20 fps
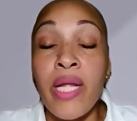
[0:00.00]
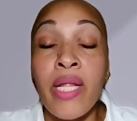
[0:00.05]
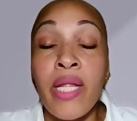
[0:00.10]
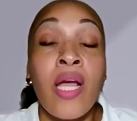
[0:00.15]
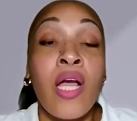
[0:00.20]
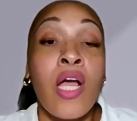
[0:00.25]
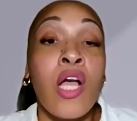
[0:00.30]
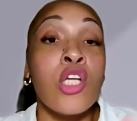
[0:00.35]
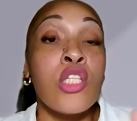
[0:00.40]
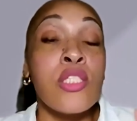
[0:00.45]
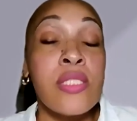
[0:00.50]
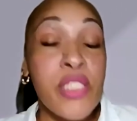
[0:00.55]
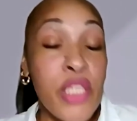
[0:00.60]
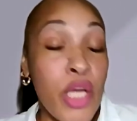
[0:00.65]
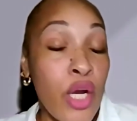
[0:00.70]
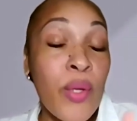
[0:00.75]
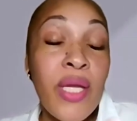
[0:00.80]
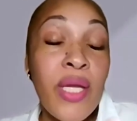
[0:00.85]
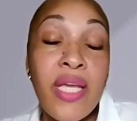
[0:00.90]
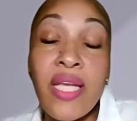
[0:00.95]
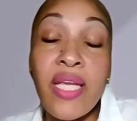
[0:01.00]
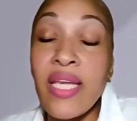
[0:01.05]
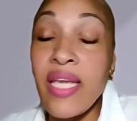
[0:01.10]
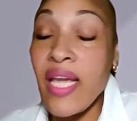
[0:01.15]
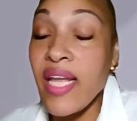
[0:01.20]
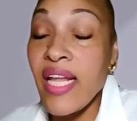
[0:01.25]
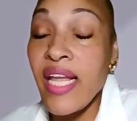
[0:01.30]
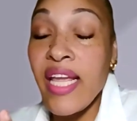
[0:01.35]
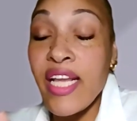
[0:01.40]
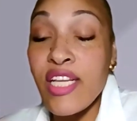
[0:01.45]
But CRE
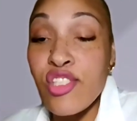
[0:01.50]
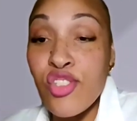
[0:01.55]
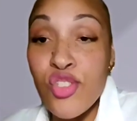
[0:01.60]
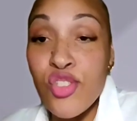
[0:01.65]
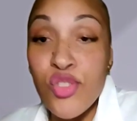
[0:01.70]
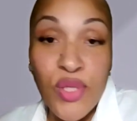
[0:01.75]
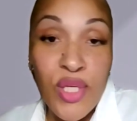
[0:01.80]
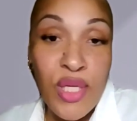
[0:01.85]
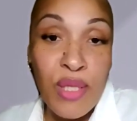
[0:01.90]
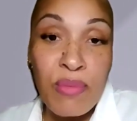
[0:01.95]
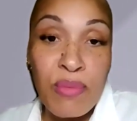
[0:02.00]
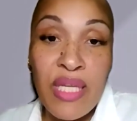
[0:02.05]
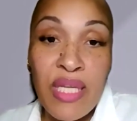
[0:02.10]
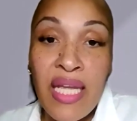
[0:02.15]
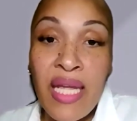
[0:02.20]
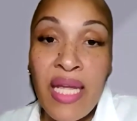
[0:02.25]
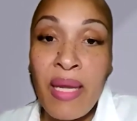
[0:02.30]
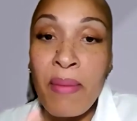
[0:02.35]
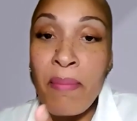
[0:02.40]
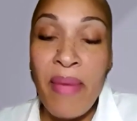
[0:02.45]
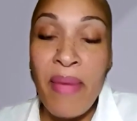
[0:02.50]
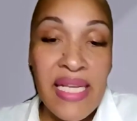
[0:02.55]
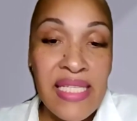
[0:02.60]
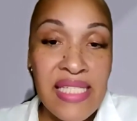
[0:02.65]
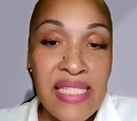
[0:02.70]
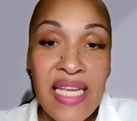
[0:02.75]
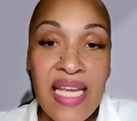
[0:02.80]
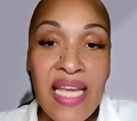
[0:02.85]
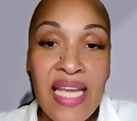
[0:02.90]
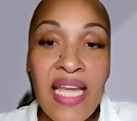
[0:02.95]
can get extremely
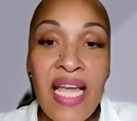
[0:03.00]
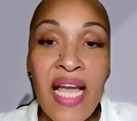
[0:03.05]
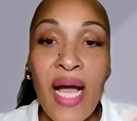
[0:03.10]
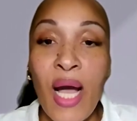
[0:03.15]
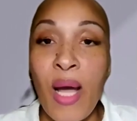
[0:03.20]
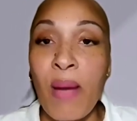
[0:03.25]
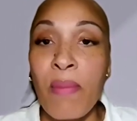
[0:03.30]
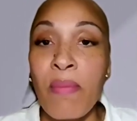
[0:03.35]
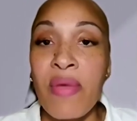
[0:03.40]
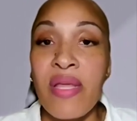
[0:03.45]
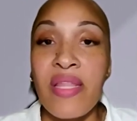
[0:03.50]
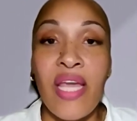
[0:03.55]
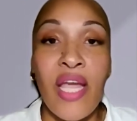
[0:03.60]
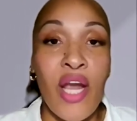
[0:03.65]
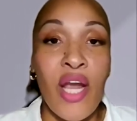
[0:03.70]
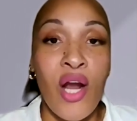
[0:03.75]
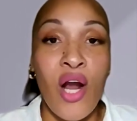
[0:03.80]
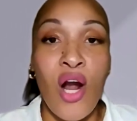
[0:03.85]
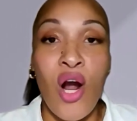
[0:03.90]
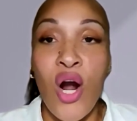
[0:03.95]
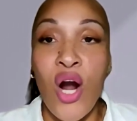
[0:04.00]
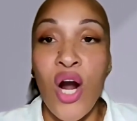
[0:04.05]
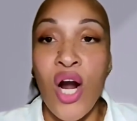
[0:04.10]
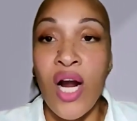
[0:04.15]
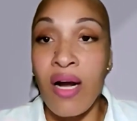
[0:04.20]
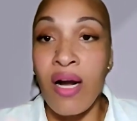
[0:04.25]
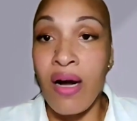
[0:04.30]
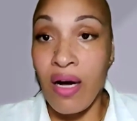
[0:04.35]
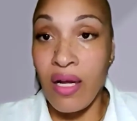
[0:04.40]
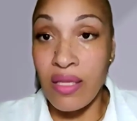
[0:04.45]
messy. There
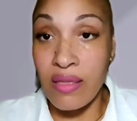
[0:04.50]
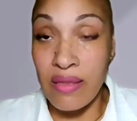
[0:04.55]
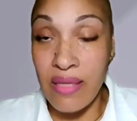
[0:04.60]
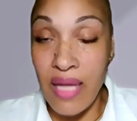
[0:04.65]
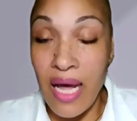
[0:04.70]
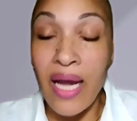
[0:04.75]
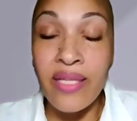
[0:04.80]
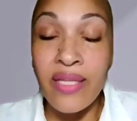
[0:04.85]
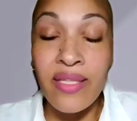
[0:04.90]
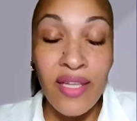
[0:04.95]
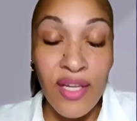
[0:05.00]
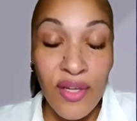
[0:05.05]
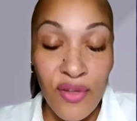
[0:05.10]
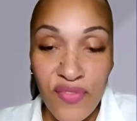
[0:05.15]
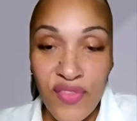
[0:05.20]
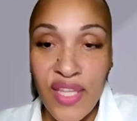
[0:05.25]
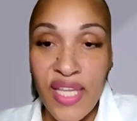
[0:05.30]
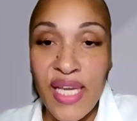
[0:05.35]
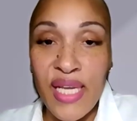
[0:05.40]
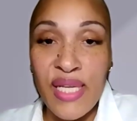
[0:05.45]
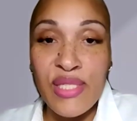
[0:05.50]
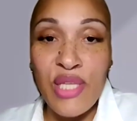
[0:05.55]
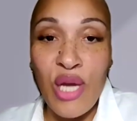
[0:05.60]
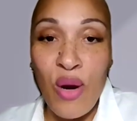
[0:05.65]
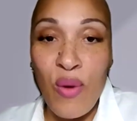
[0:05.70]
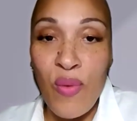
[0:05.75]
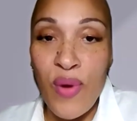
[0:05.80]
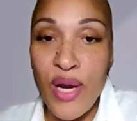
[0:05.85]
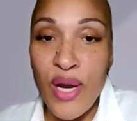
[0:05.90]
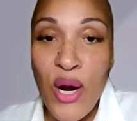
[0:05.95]
are a lot of
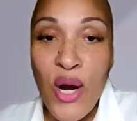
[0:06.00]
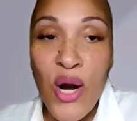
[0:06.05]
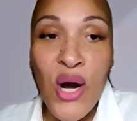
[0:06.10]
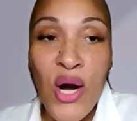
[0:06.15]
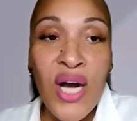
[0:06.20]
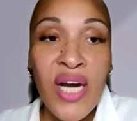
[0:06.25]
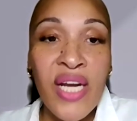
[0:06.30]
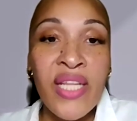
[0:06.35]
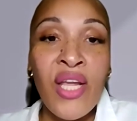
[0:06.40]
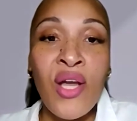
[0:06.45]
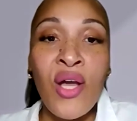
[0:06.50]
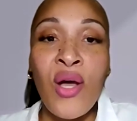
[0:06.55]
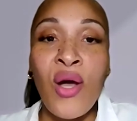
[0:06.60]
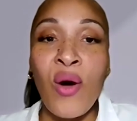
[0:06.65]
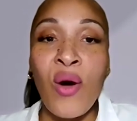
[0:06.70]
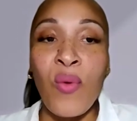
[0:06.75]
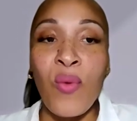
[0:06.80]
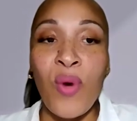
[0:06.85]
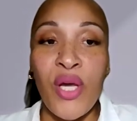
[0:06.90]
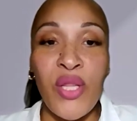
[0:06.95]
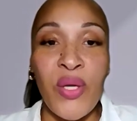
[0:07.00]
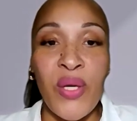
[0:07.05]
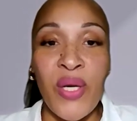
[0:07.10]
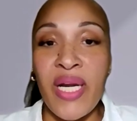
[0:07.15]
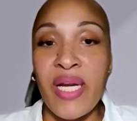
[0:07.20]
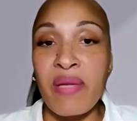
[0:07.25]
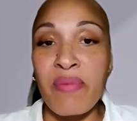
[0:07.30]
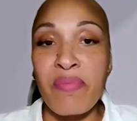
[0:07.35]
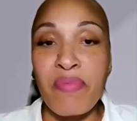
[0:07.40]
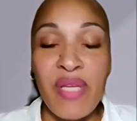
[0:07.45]
things going on,
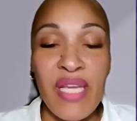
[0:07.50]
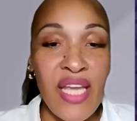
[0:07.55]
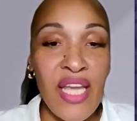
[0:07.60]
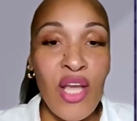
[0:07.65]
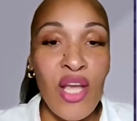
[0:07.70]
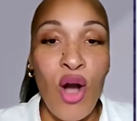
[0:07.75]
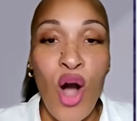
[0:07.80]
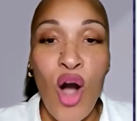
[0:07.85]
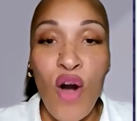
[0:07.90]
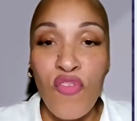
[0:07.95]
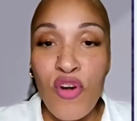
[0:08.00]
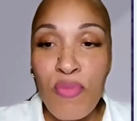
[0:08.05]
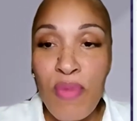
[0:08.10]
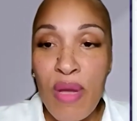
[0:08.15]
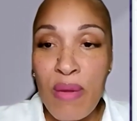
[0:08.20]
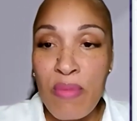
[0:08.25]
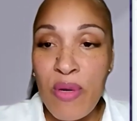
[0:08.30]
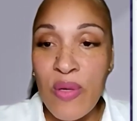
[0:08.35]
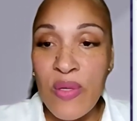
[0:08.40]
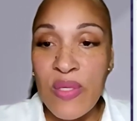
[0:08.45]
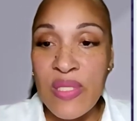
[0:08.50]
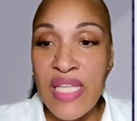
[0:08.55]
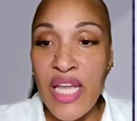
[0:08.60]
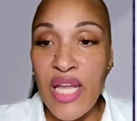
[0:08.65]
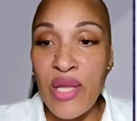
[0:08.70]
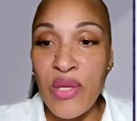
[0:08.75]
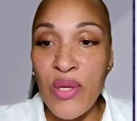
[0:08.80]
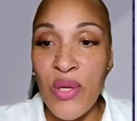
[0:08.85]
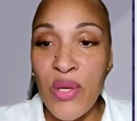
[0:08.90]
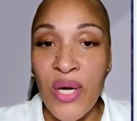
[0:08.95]
whether it be offer
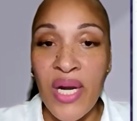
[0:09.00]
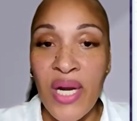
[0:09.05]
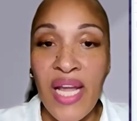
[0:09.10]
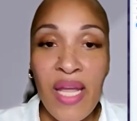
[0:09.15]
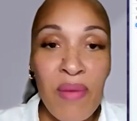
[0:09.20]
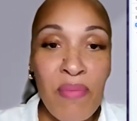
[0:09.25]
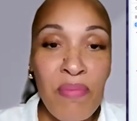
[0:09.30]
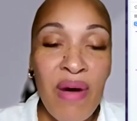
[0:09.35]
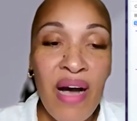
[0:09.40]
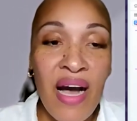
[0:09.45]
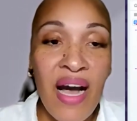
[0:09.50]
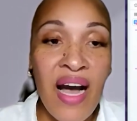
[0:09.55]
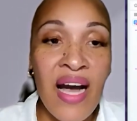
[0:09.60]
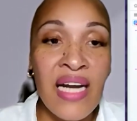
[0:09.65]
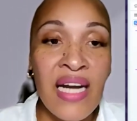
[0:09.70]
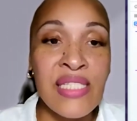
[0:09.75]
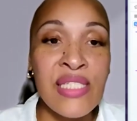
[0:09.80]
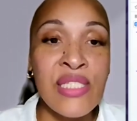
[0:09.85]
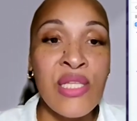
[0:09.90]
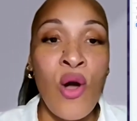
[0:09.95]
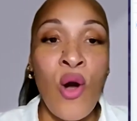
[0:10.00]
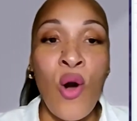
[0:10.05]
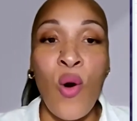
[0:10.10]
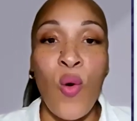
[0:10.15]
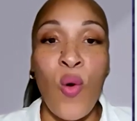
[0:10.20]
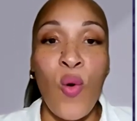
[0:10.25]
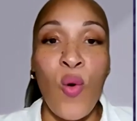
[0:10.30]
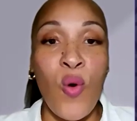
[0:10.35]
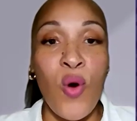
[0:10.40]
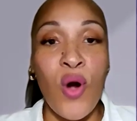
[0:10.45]
memos in your inbox
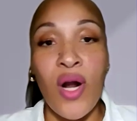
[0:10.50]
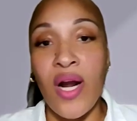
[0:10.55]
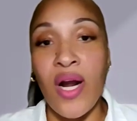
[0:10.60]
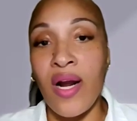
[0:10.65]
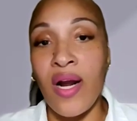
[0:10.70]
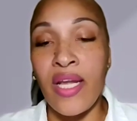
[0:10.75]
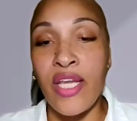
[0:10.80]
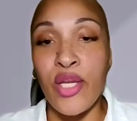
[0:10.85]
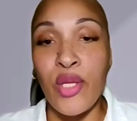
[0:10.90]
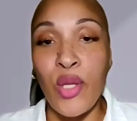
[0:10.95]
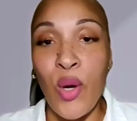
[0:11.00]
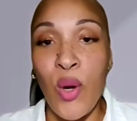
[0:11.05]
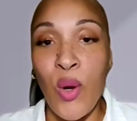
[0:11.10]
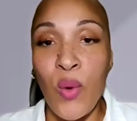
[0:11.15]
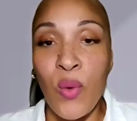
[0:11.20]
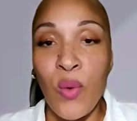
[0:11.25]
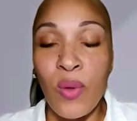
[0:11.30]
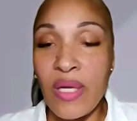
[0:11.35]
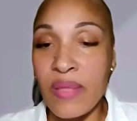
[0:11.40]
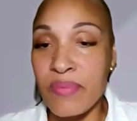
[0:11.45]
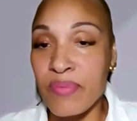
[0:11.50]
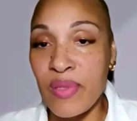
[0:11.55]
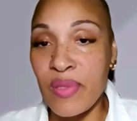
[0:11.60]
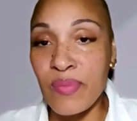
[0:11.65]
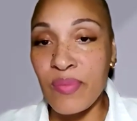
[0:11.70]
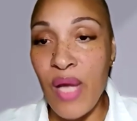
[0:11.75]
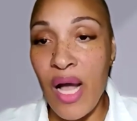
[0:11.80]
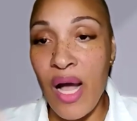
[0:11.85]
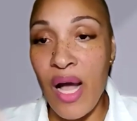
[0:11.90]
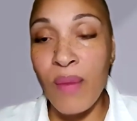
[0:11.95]
or,
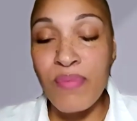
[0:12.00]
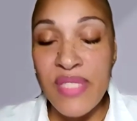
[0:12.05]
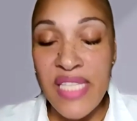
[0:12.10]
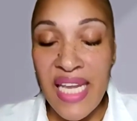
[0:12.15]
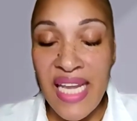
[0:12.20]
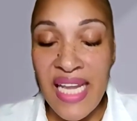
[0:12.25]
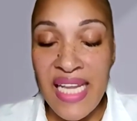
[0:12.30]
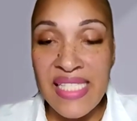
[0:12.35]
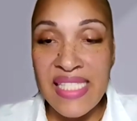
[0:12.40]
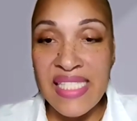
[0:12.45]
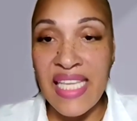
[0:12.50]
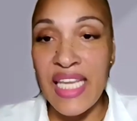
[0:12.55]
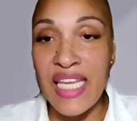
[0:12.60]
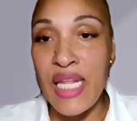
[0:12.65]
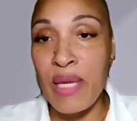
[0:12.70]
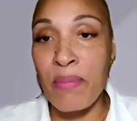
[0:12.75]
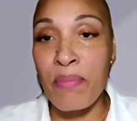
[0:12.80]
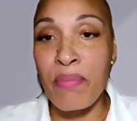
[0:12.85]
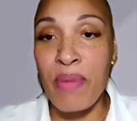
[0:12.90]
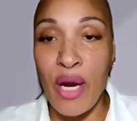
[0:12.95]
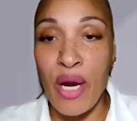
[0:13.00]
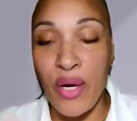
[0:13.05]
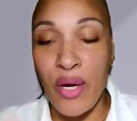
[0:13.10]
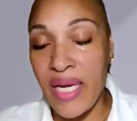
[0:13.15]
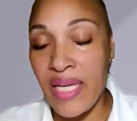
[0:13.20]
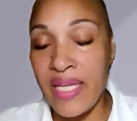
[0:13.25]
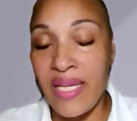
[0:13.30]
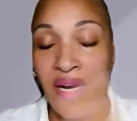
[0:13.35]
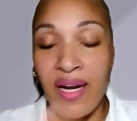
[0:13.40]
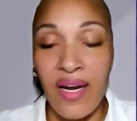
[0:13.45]
updates getting
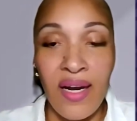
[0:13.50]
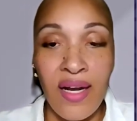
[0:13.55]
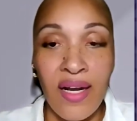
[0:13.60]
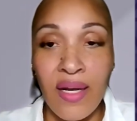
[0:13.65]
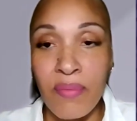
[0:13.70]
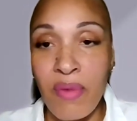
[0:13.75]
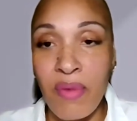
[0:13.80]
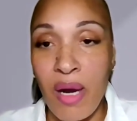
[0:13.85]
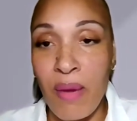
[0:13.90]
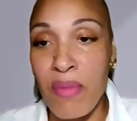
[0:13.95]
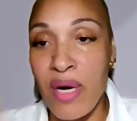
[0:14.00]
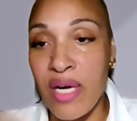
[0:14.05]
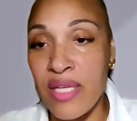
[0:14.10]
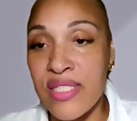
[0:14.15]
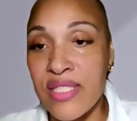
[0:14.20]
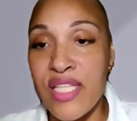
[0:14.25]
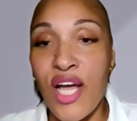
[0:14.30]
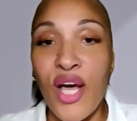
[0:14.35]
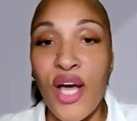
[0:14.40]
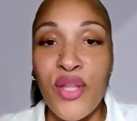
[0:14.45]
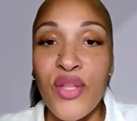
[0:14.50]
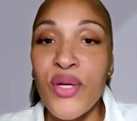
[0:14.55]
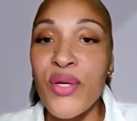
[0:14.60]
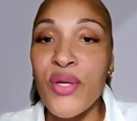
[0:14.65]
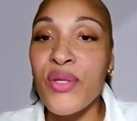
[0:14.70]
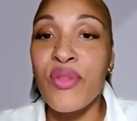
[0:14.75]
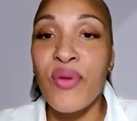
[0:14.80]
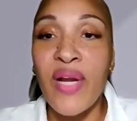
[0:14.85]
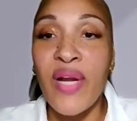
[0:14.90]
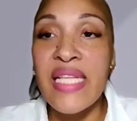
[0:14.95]
buried amongst
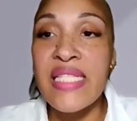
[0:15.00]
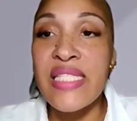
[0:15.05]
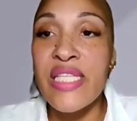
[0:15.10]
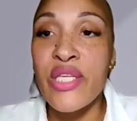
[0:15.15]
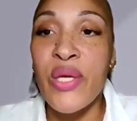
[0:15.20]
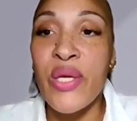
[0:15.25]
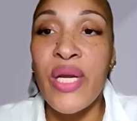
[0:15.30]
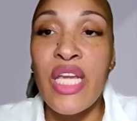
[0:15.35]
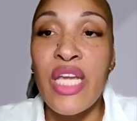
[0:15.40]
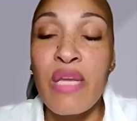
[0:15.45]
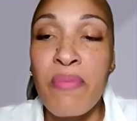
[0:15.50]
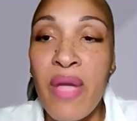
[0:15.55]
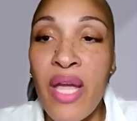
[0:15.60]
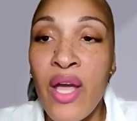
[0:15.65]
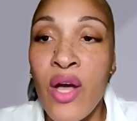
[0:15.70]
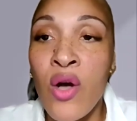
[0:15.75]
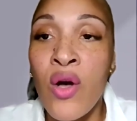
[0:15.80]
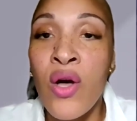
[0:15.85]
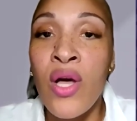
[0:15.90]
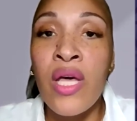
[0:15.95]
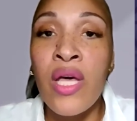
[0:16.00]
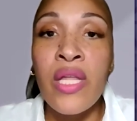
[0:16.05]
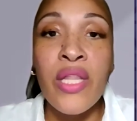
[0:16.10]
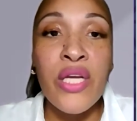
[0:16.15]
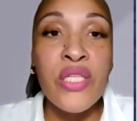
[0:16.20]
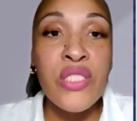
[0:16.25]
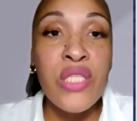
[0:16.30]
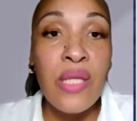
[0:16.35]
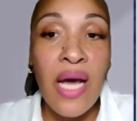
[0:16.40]
other threads in your email.